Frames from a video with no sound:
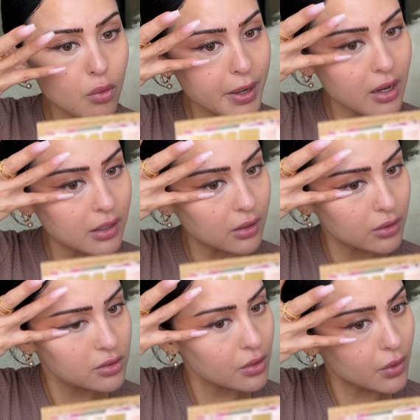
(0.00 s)
Oh my God, that
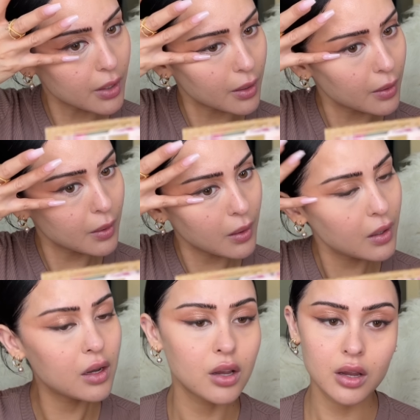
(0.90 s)
looks so good.
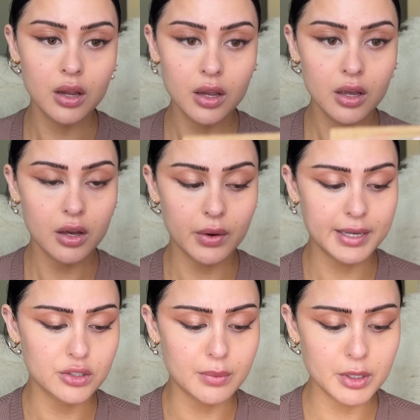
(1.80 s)
Okay,
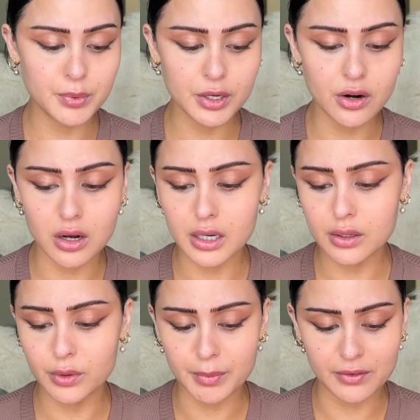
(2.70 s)
so I'm gonna put it on
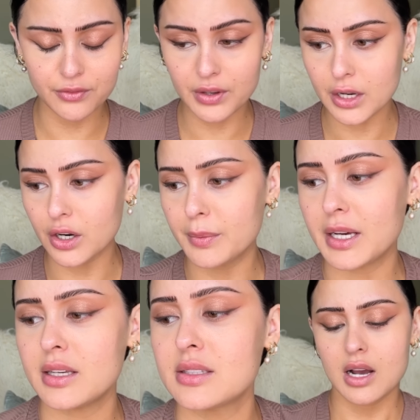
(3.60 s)
with my finger
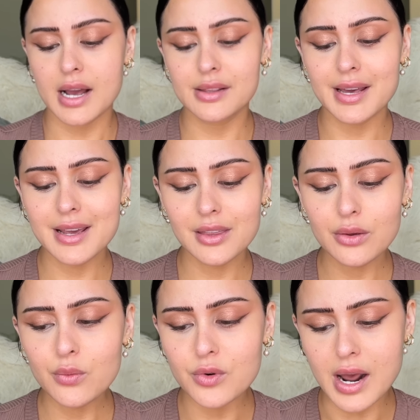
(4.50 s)
because I like
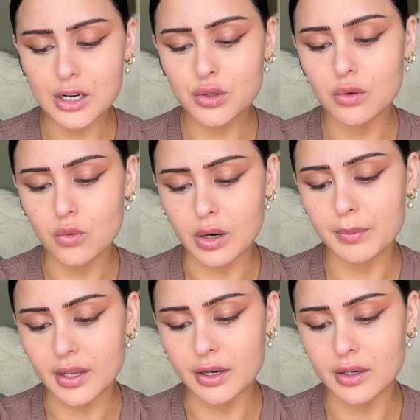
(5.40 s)
the natural
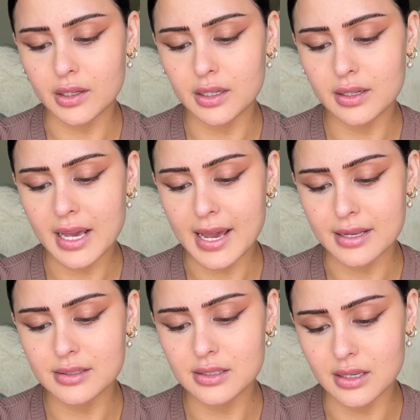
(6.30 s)
warmth that your
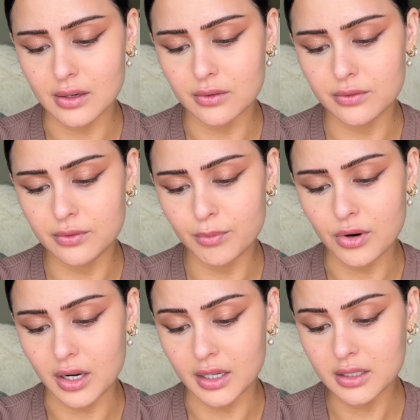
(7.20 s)
hands give
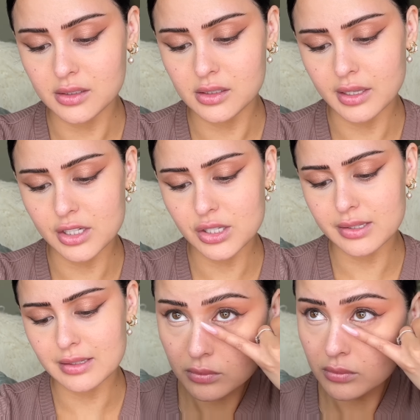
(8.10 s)
product. They
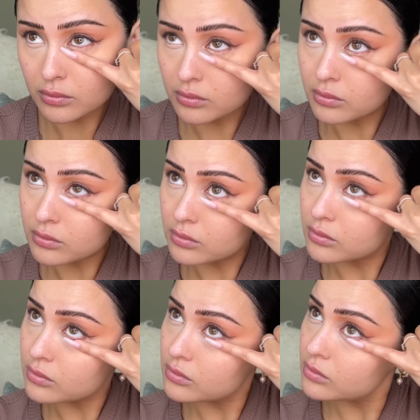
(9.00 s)
just melt into your
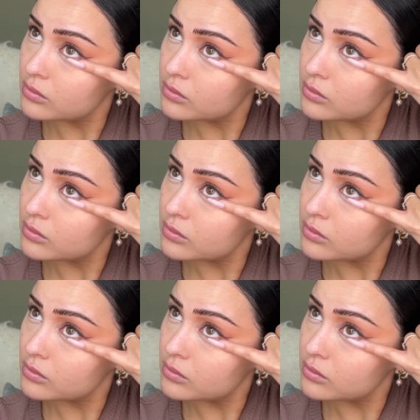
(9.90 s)
skin so